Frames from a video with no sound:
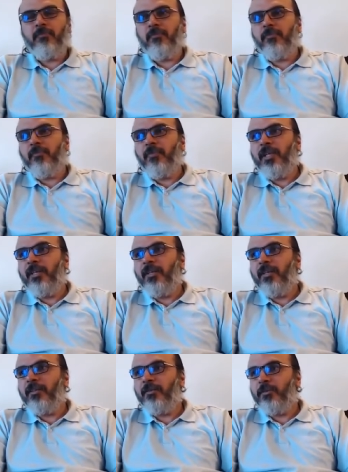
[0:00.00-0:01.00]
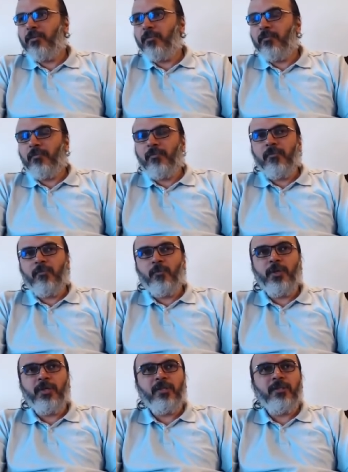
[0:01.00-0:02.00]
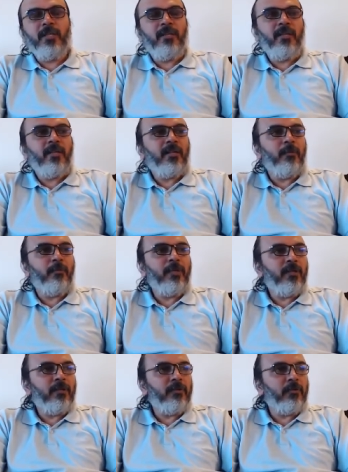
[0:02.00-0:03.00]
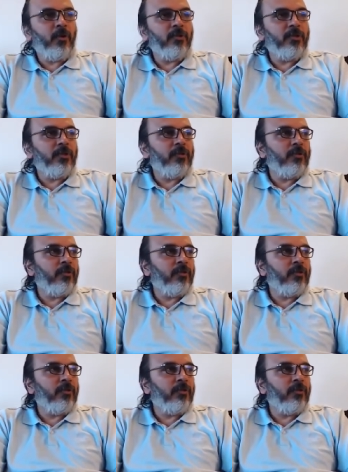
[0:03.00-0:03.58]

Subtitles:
taken as words, then they are complete nonsense.